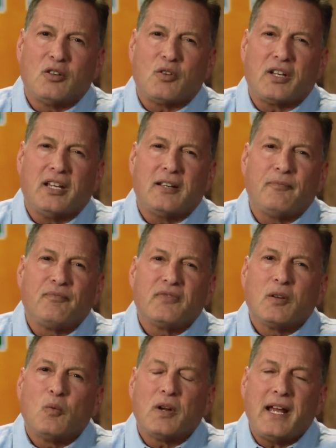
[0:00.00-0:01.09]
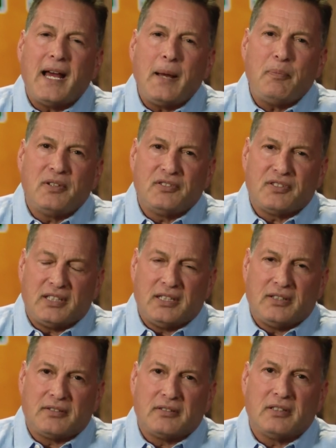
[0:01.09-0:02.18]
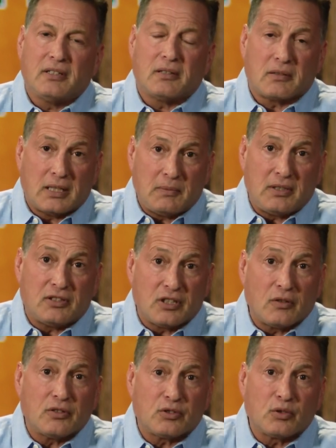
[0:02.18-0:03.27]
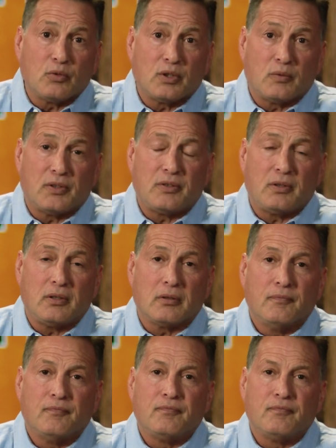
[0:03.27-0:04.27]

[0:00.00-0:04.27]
Okay, what happens is, and let me share the story with you here.